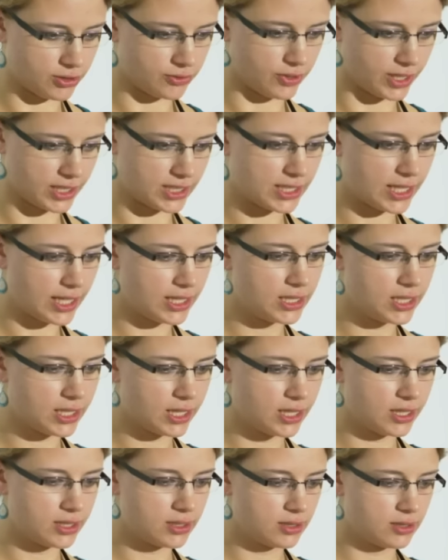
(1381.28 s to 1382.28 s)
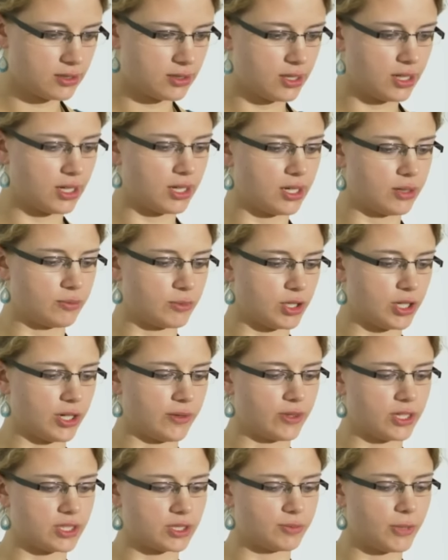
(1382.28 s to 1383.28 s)
of extending it. You
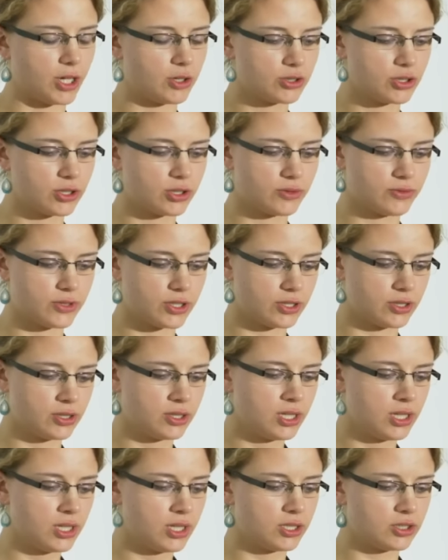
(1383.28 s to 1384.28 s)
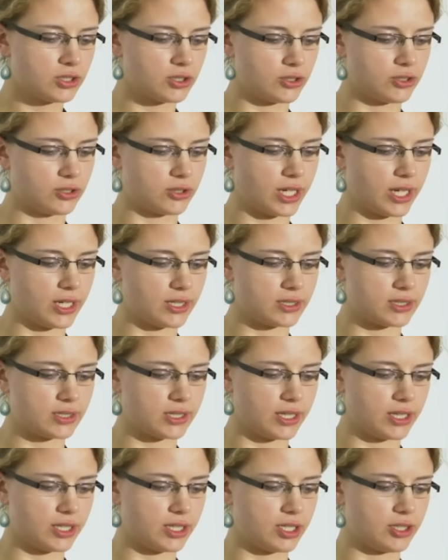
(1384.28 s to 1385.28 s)
have this mouse over, so you can
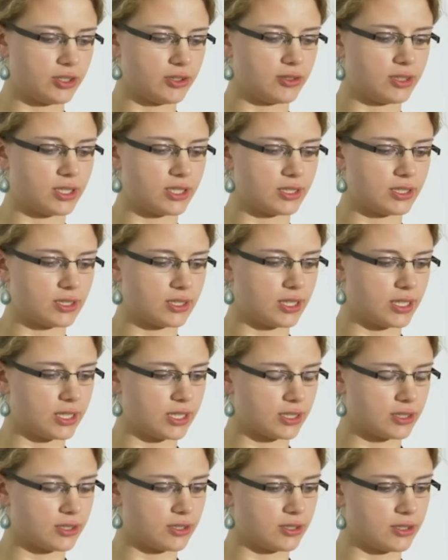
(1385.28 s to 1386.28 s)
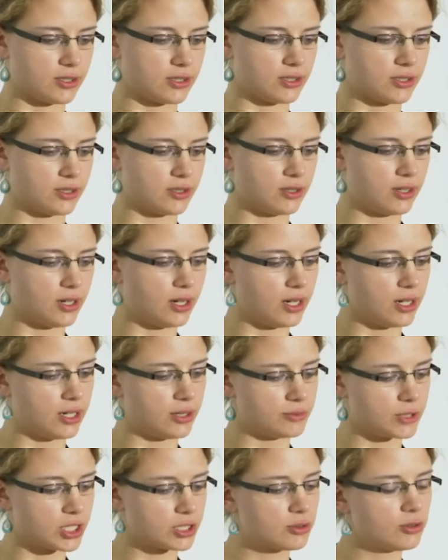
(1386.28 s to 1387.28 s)
say here, this is like the
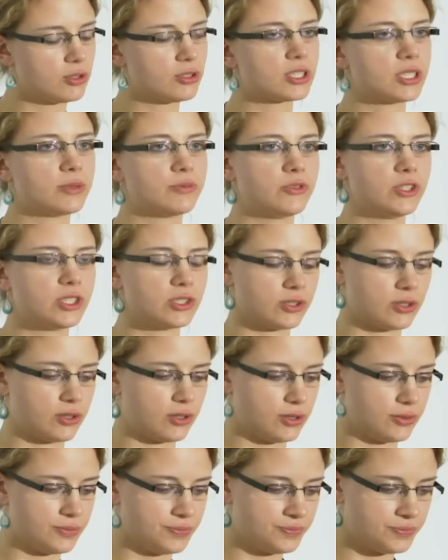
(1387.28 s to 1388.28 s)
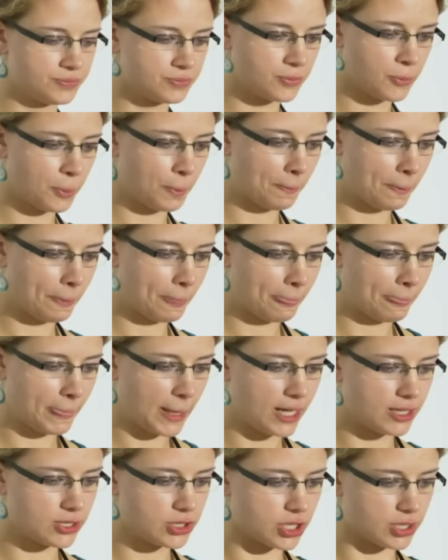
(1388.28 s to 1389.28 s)
tooltip we saw,
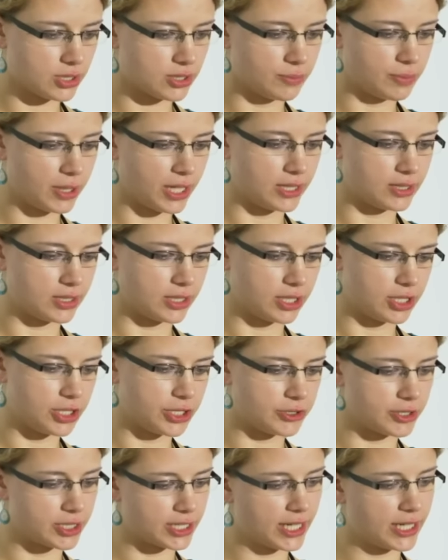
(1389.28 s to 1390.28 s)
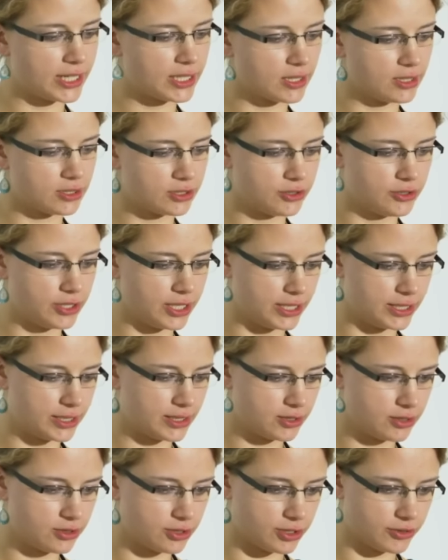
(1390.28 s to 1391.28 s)
just appending here a title to
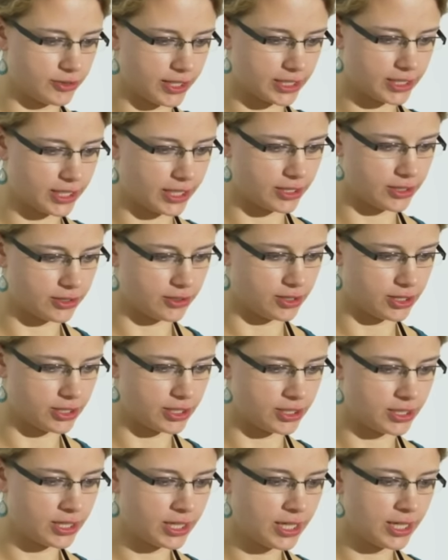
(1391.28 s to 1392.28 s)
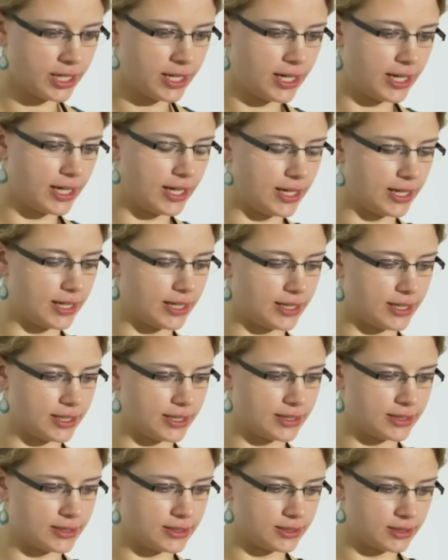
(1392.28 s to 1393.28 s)
it, to the rectangular.
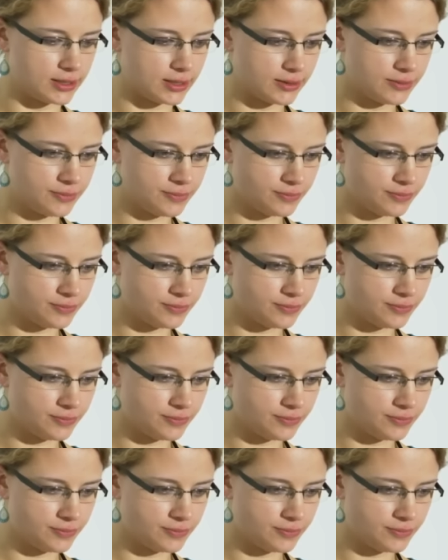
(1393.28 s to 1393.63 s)
And